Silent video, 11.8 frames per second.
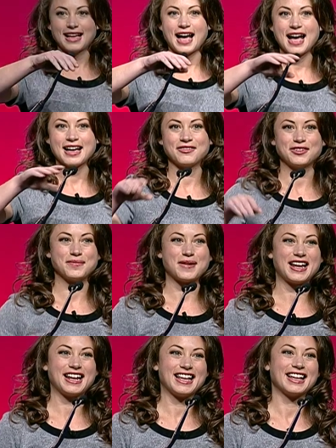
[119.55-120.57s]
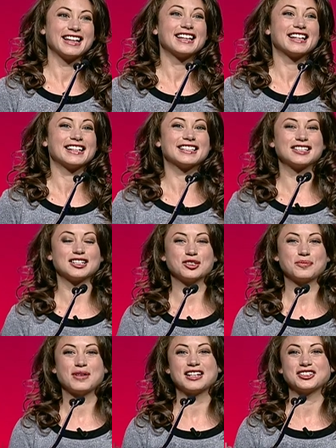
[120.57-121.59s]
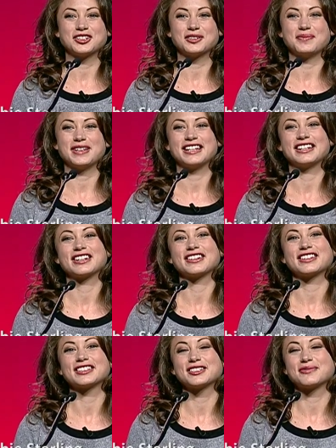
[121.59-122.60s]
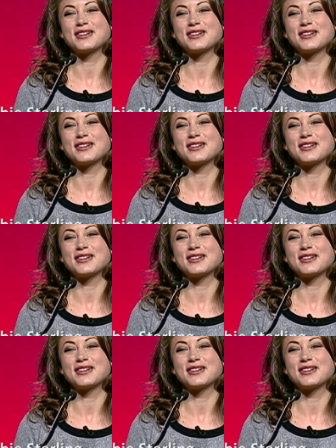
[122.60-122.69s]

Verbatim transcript: Hi everybody, it's such a pleasure to be here. This is